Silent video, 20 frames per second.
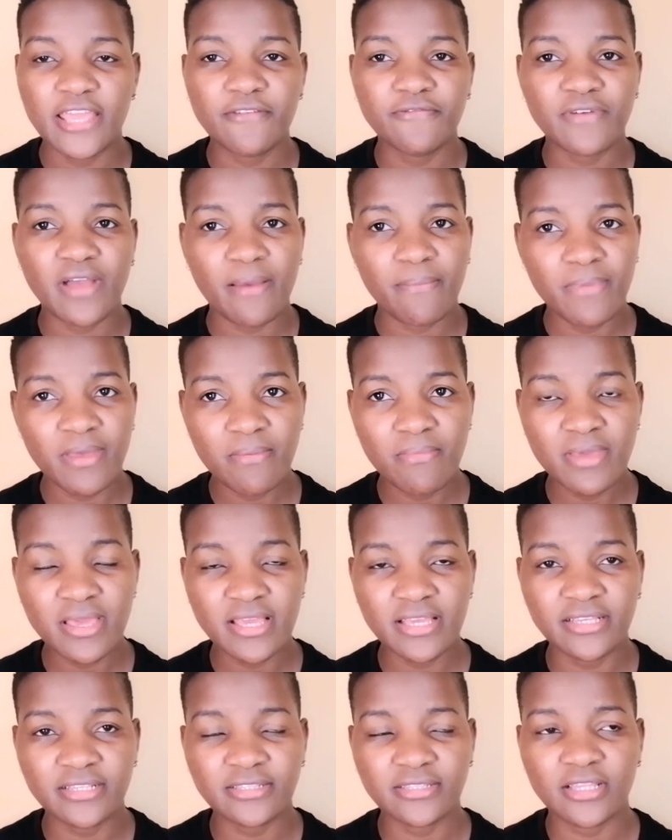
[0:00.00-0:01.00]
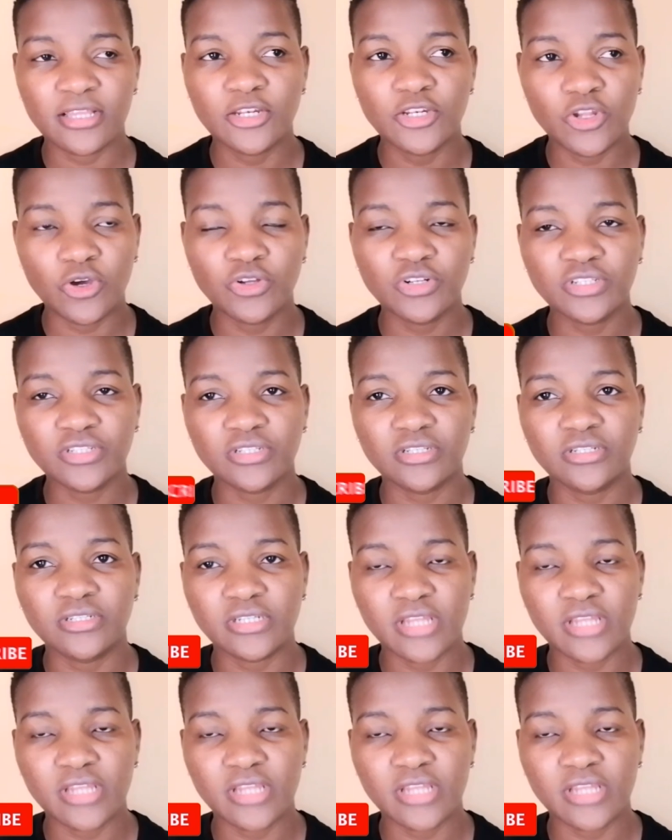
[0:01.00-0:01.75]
If a baby is not